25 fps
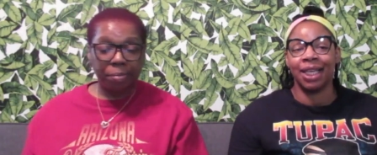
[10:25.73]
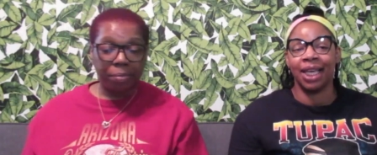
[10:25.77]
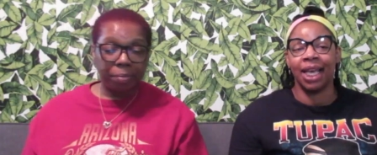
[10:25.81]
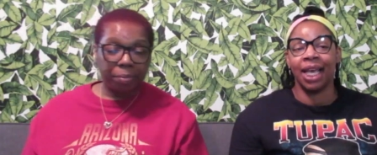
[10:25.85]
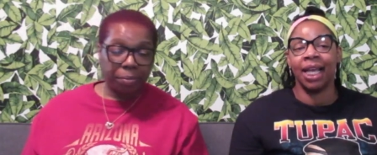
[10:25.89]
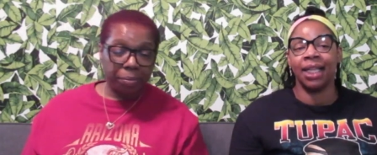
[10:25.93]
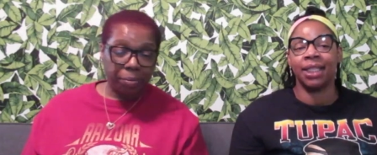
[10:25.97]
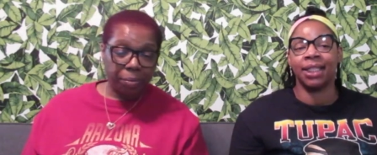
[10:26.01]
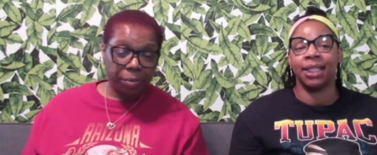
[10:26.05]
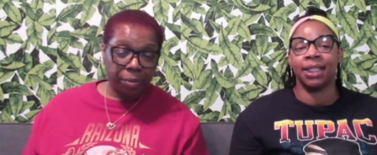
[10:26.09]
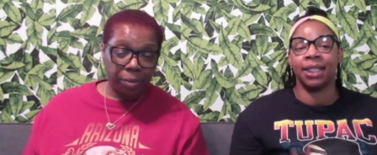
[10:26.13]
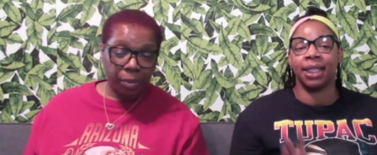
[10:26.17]

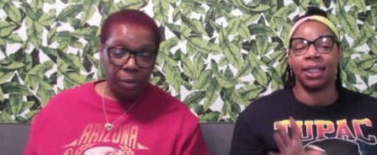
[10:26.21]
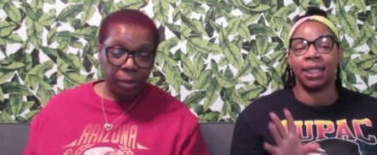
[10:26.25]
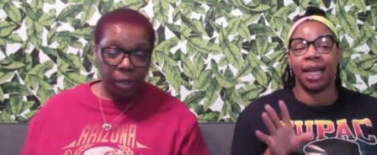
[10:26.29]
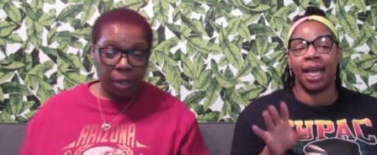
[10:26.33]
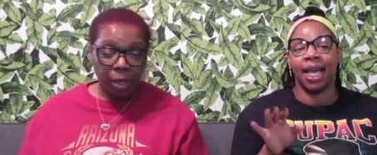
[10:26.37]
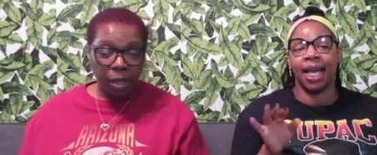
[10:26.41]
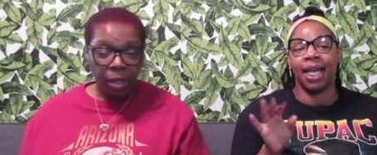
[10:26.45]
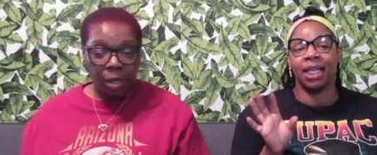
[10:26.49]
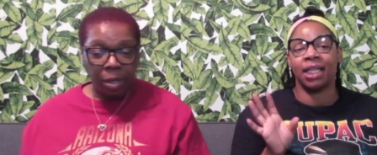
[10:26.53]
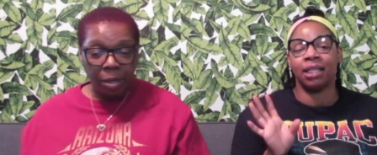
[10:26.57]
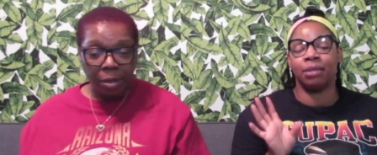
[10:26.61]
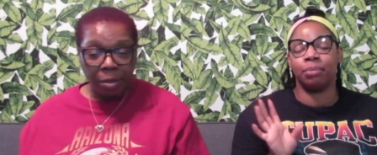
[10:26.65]
Speaker 1: again to
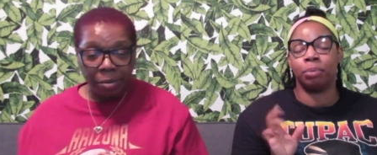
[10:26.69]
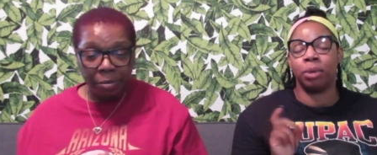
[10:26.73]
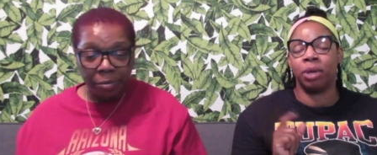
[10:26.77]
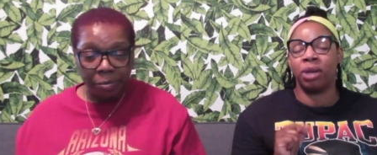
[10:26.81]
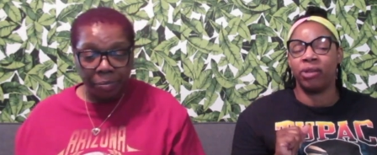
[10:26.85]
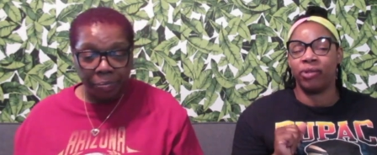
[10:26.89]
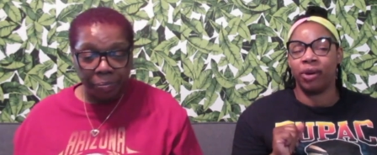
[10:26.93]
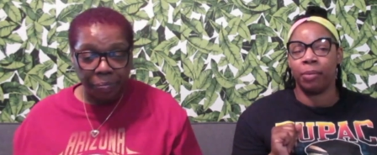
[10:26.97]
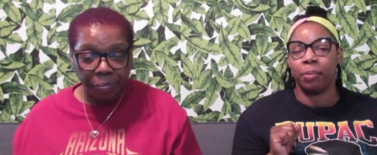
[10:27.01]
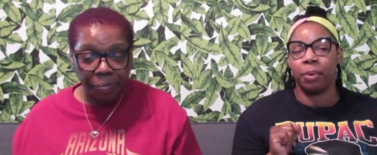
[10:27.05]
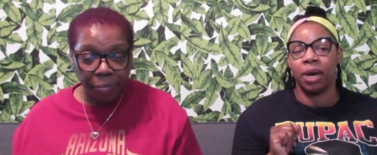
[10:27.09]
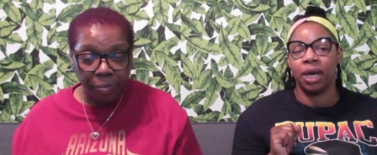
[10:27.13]
today's
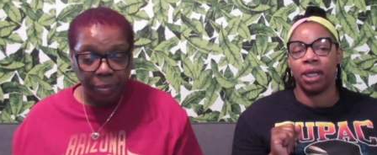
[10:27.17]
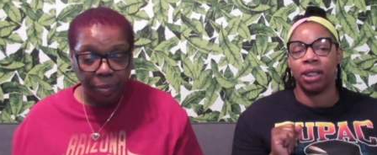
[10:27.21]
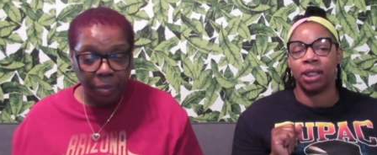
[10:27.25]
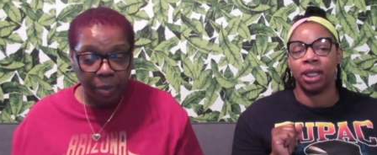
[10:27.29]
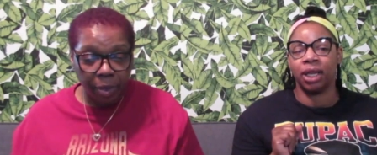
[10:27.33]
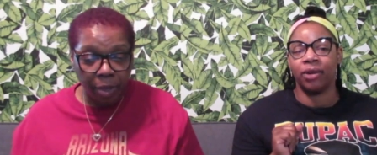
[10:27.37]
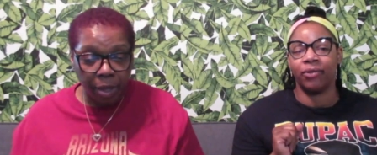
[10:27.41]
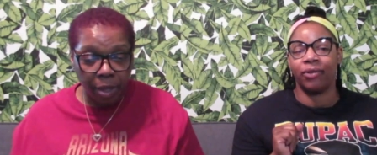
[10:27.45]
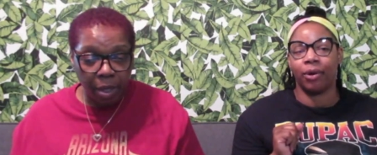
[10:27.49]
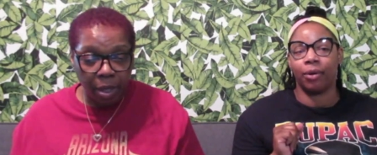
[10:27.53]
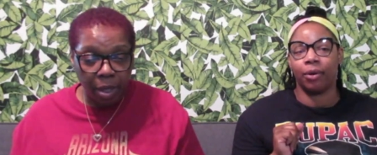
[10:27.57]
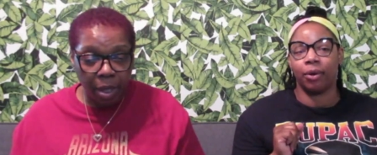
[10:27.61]
beautiful
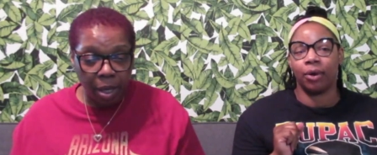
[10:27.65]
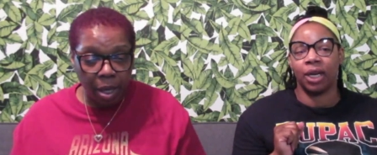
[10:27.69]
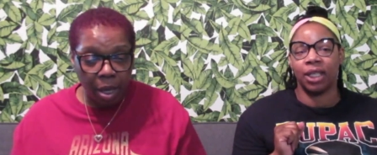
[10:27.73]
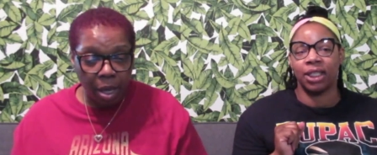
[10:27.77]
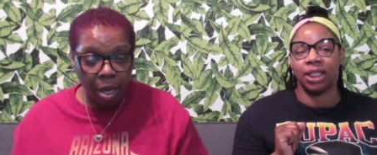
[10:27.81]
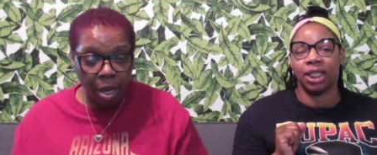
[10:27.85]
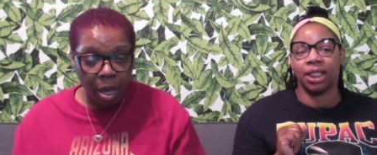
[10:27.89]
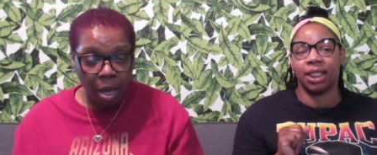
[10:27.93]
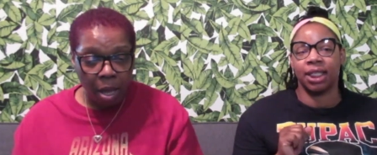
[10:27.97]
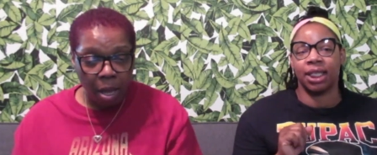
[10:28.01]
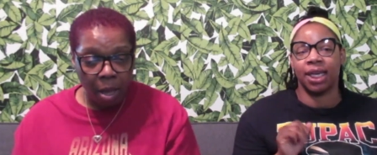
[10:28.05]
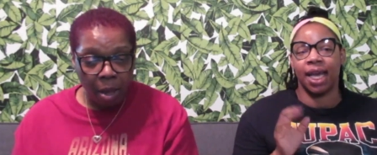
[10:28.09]
person for
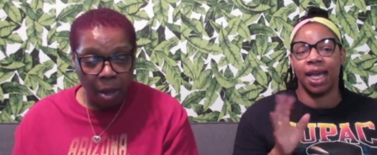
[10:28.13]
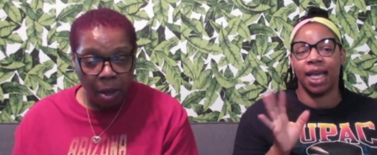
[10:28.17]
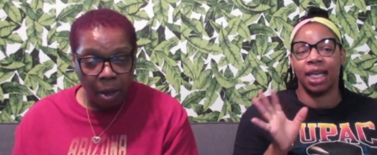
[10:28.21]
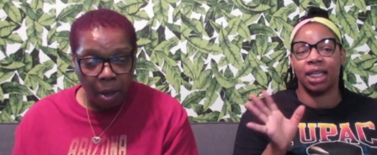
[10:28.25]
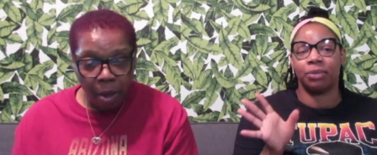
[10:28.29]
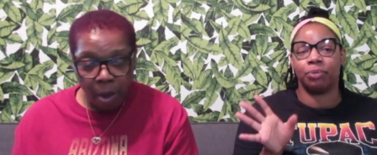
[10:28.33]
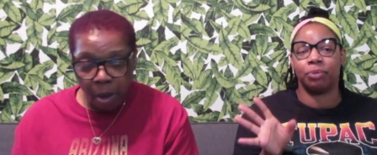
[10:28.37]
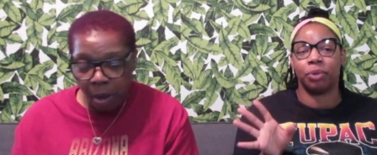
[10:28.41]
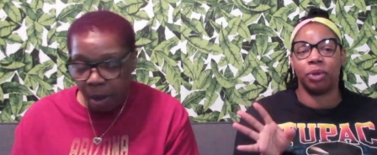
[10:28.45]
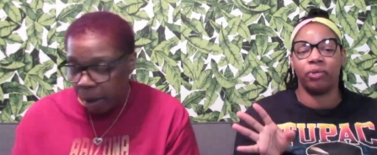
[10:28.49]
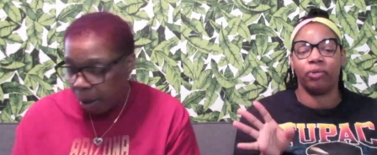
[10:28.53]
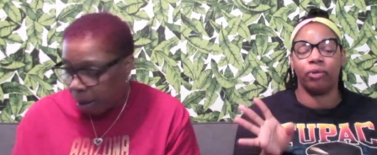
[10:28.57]
requesting
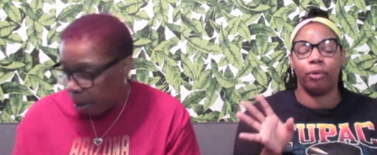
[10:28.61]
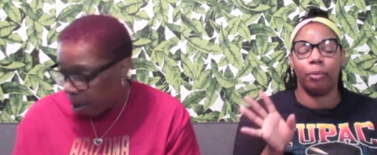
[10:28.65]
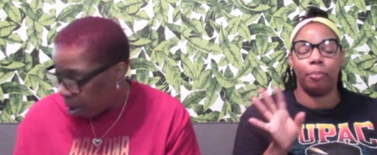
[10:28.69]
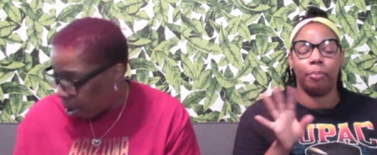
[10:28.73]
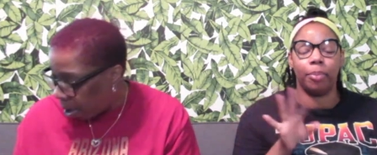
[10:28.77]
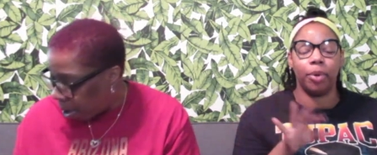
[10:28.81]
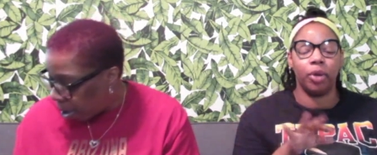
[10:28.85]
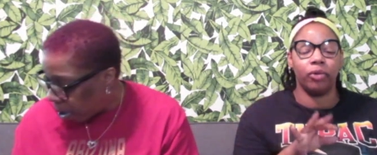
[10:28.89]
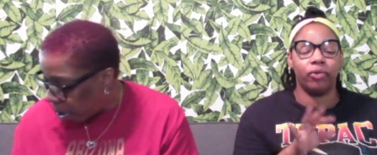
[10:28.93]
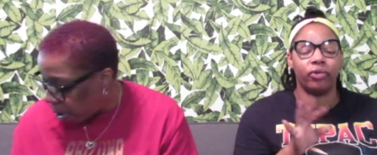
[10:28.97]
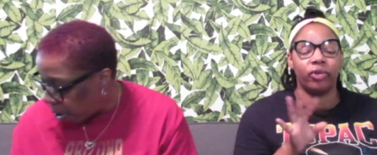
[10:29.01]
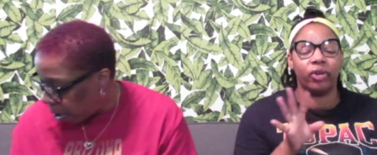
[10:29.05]
today's beautiful,
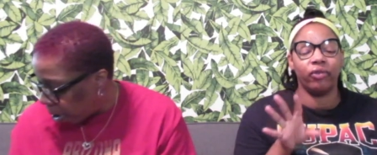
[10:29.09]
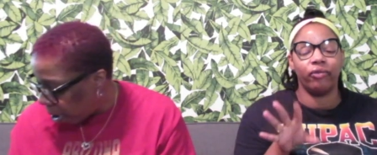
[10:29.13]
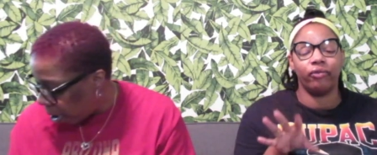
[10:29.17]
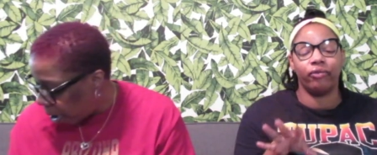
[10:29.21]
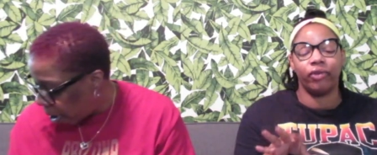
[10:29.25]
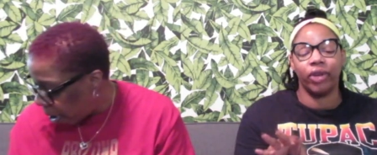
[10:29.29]
beautiful